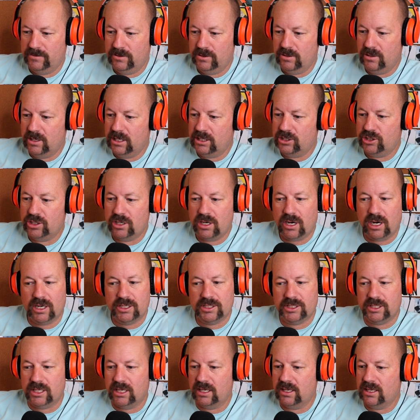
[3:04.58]
Don't get your car
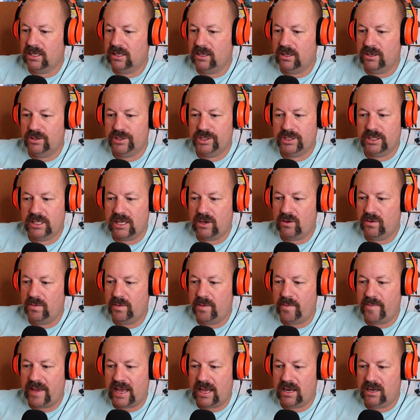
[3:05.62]
stuck in the ocean, that would
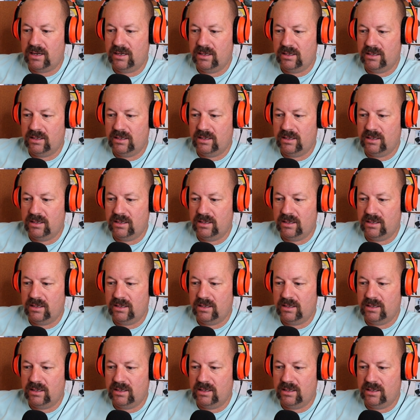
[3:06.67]
be bad.